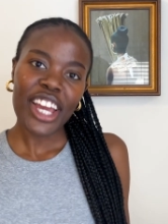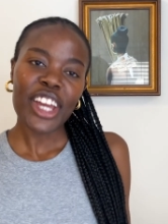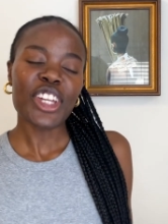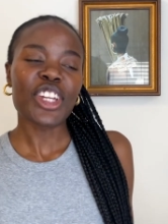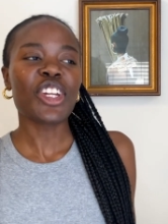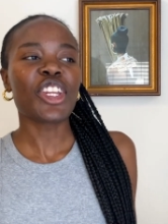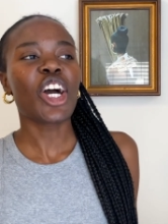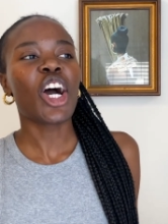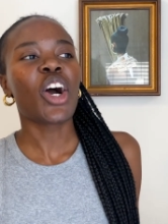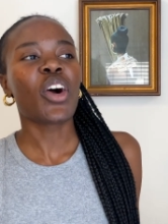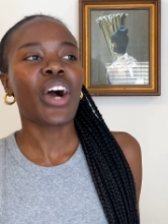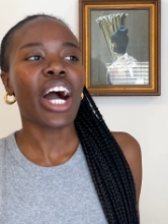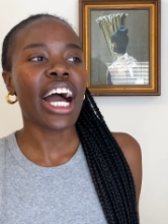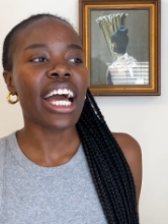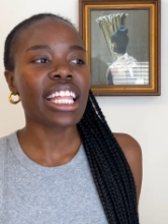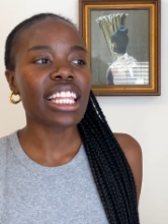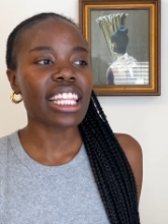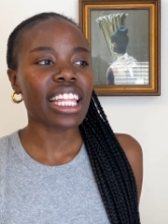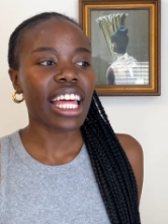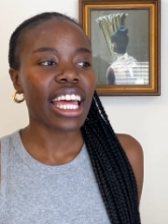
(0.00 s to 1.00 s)
you know,
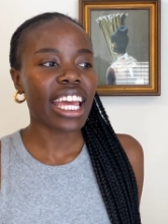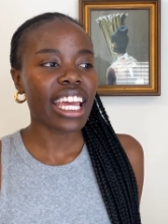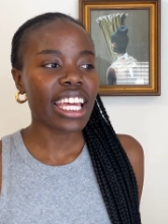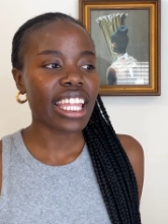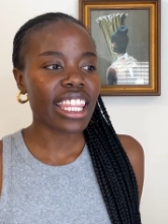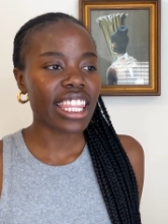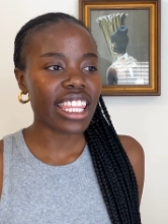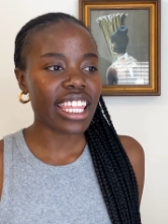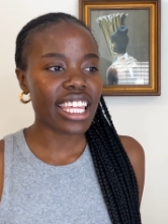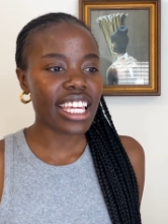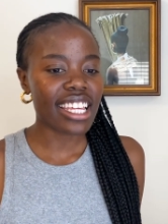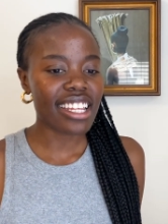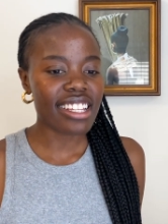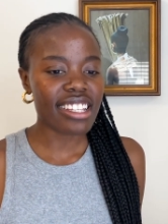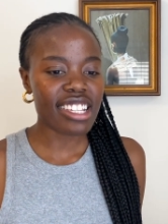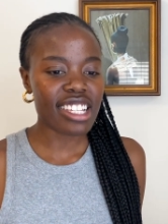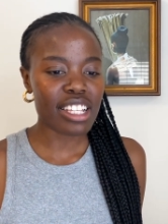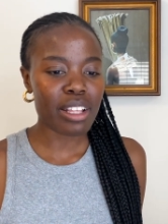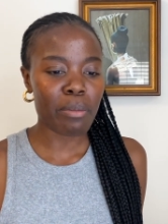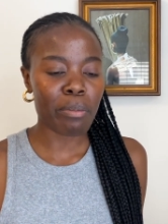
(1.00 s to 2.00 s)
I like
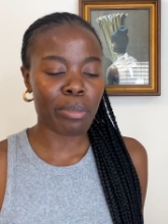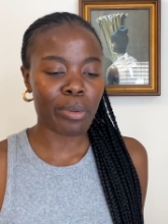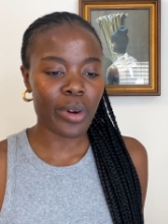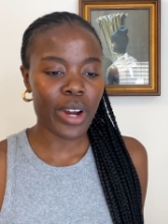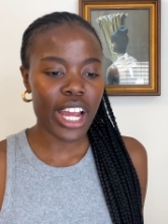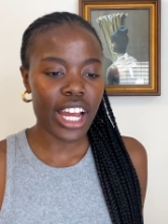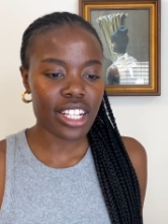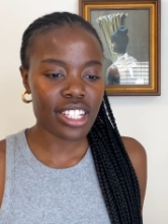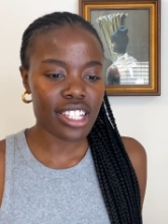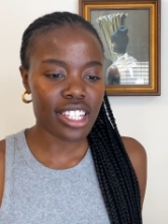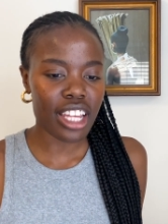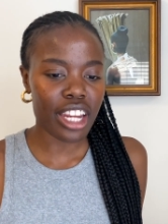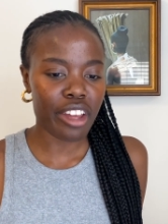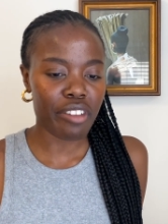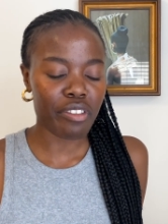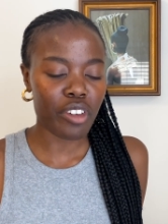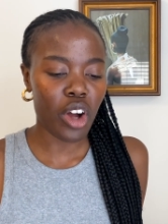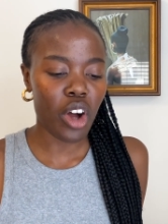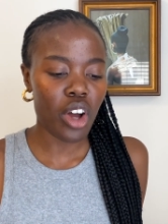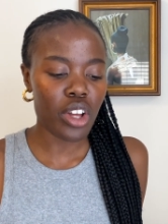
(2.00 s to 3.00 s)
these brands that
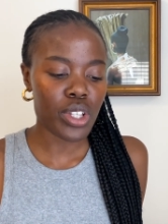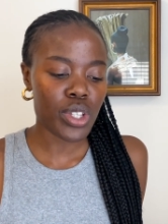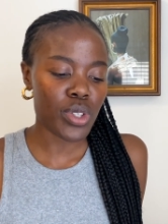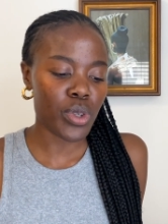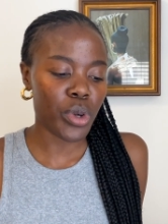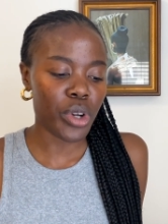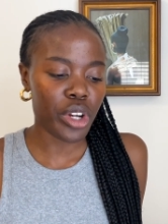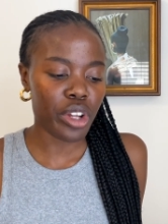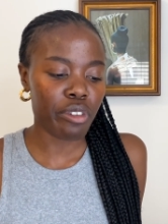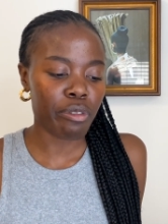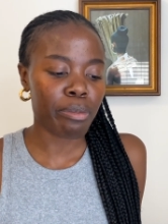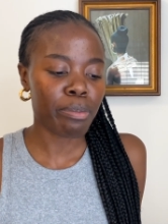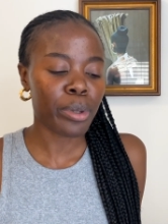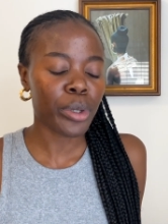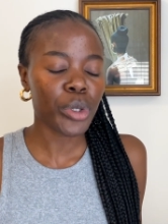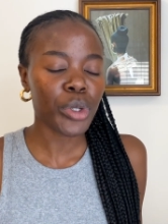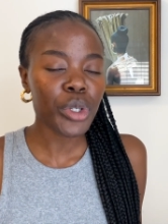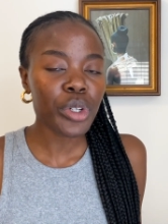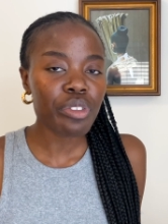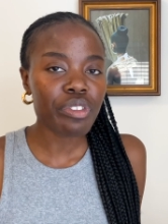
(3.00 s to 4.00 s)
have sort of
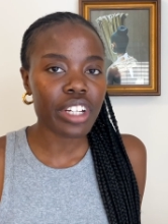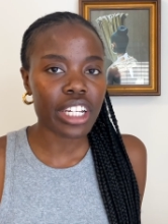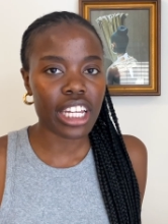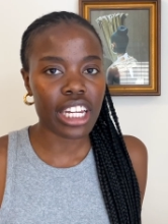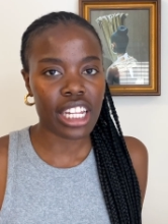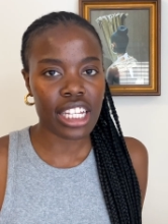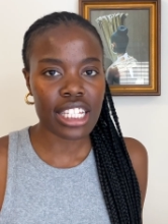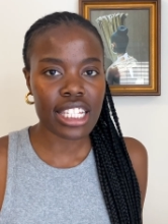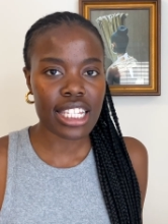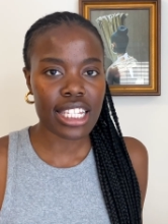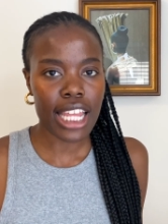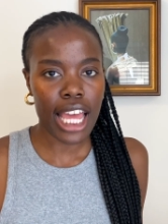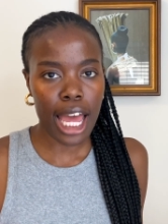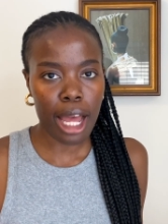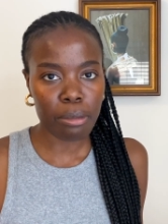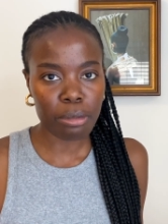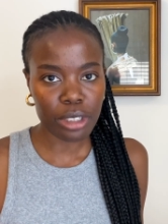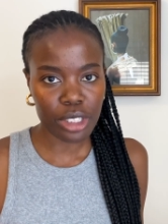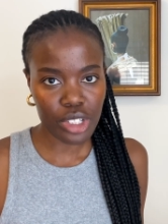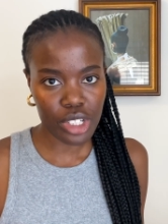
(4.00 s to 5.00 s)
proven and
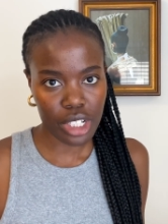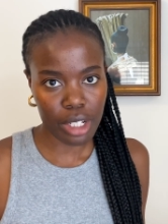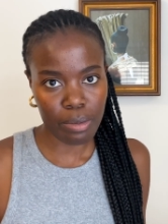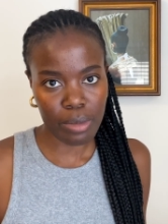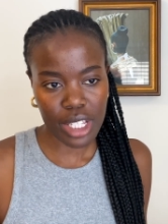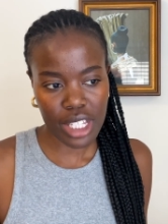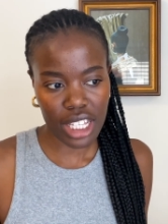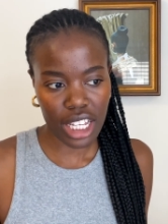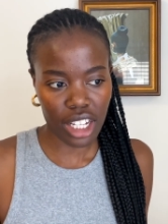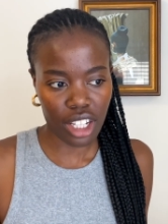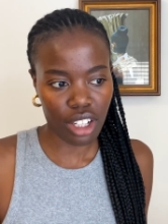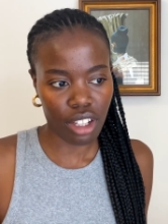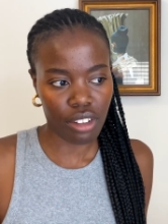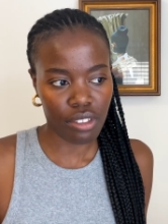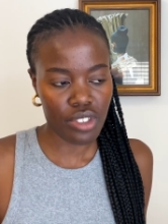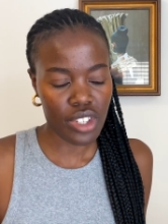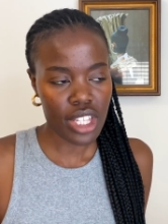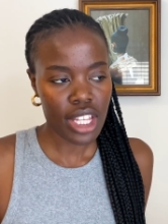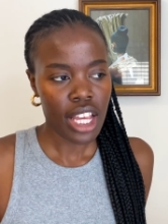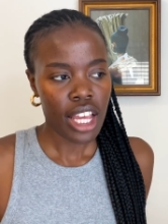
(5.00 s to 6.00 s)
established
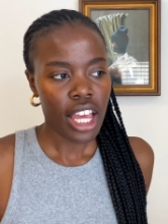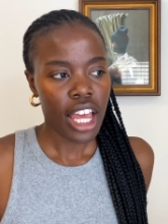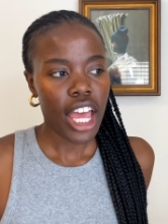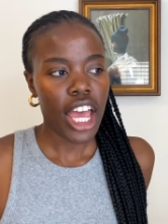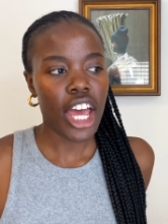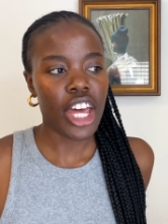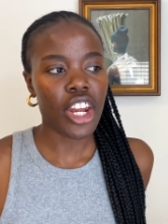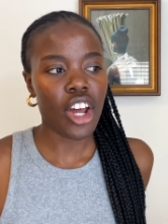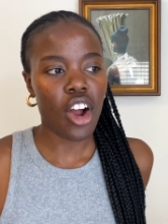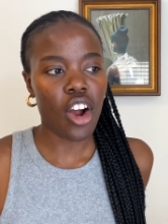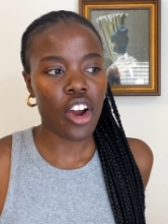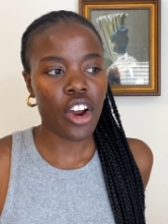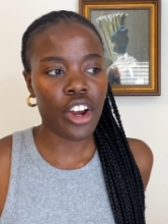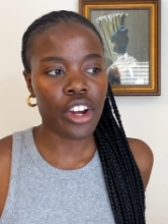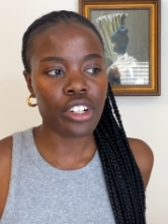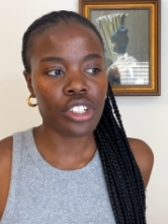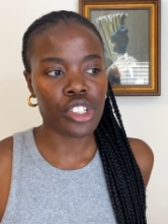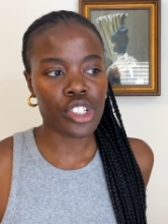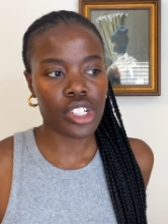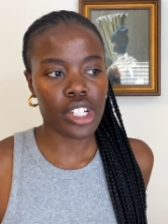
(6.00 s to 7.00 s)
themselves and
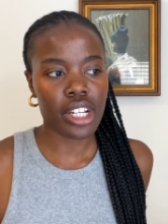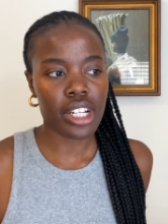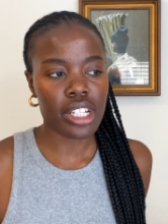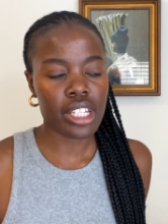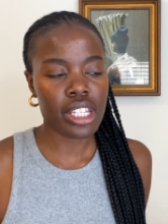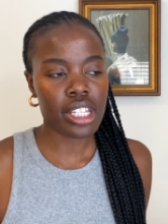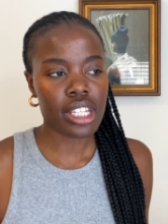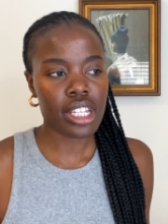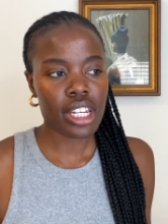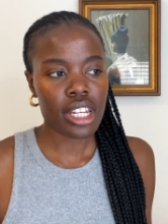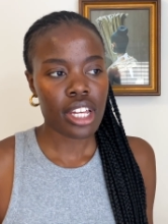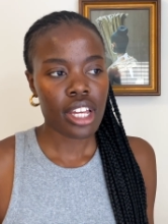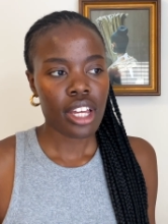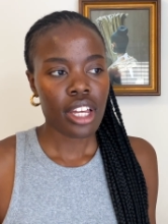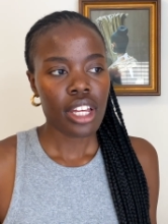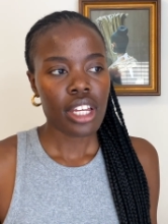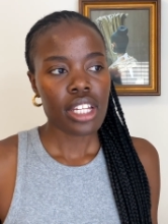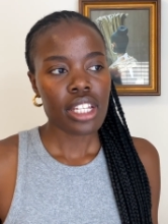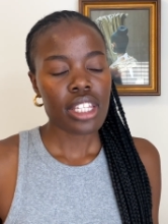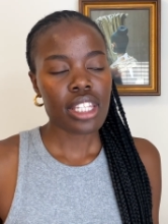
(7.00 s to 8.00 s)
aren't just
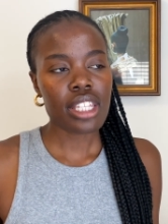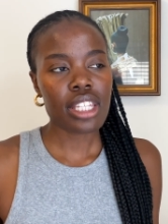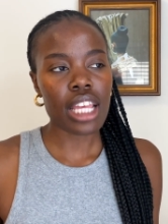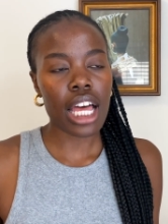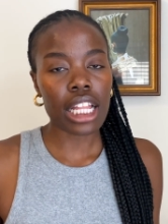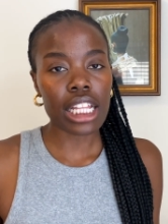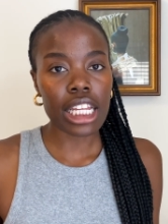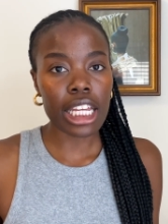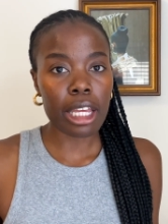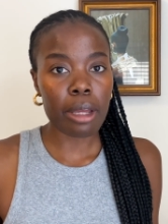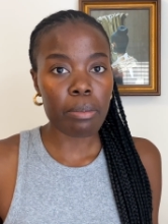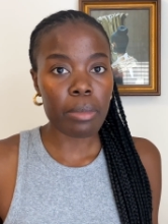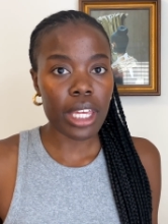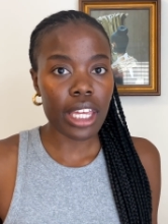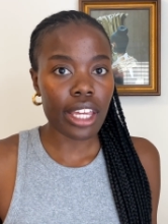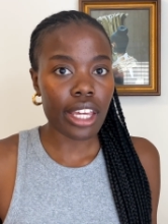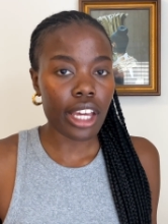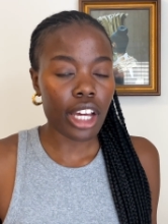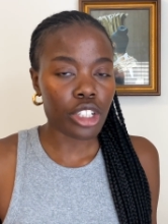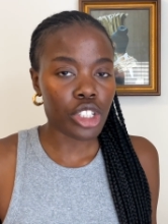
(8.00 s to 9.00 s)
selling
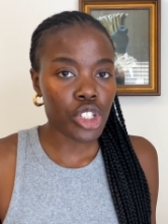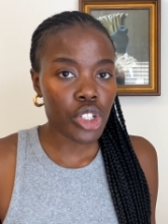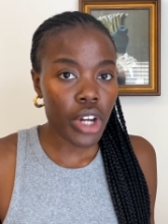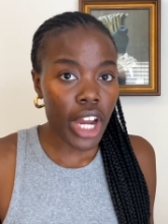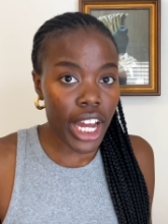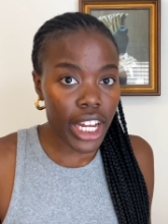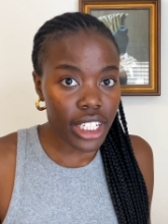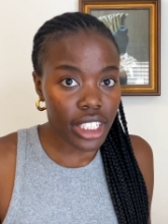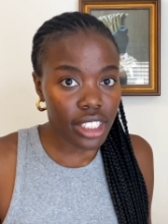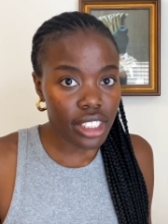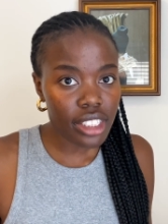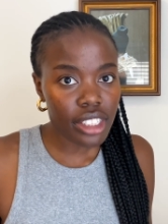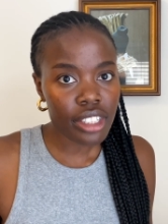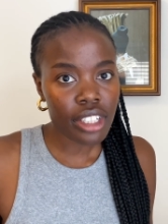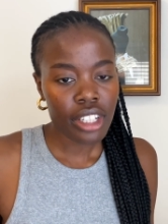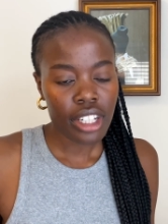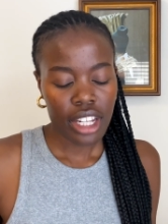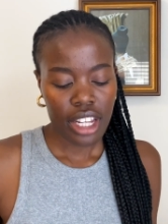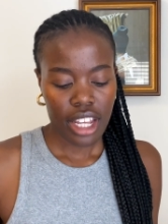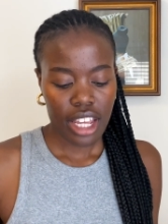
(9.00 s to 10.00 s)
me a trend
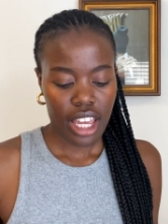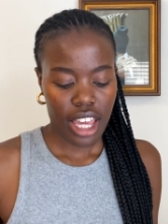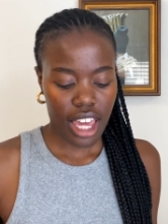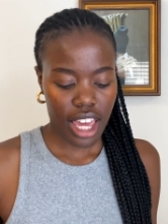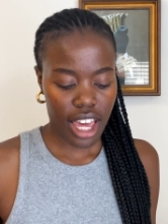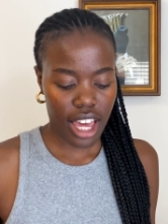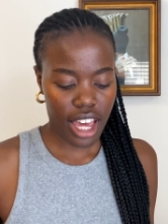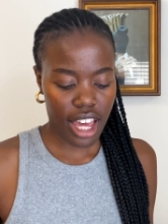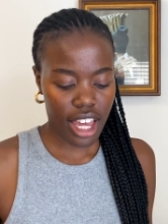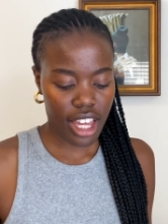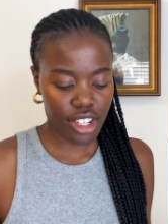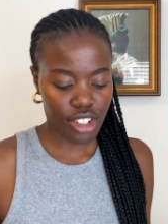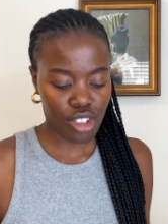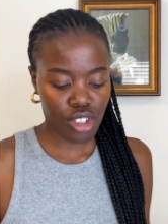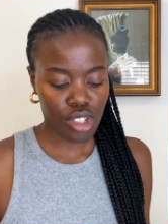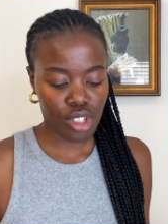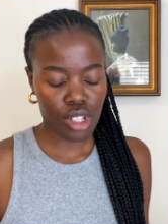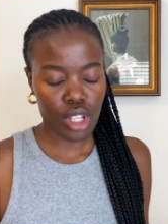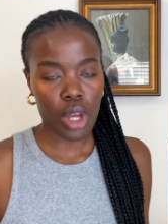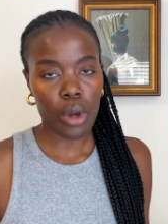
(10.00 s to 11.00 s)
and
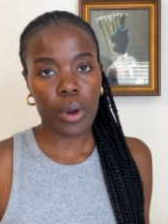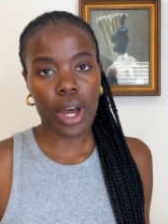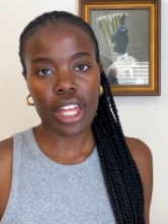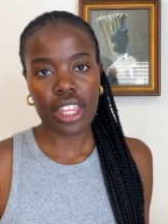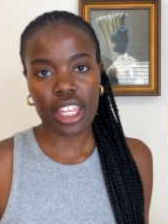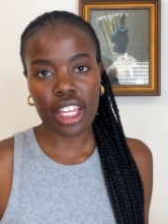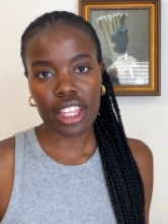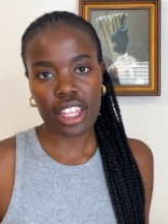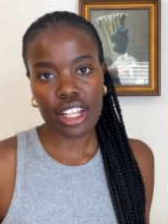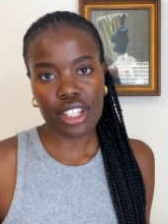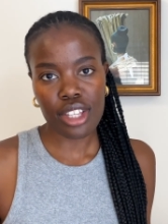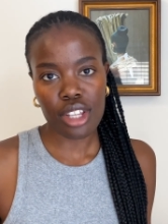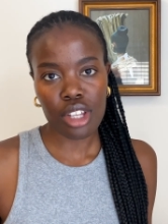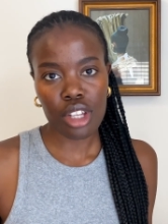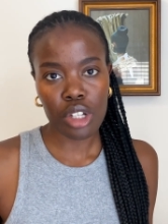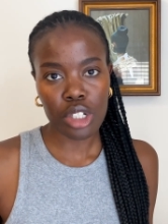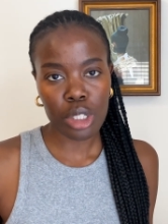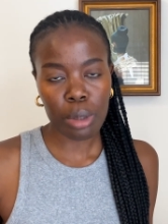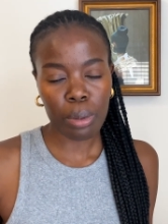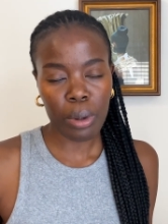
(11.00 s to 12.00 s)
so I think that's a
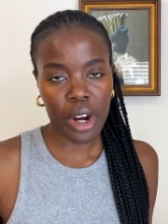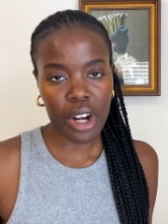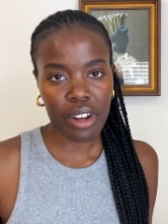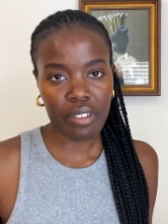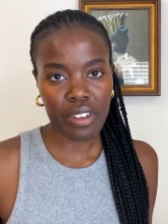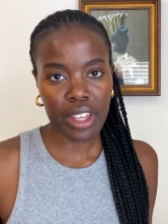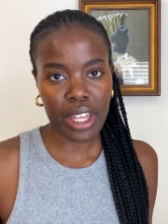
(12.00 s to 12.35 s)
huge part of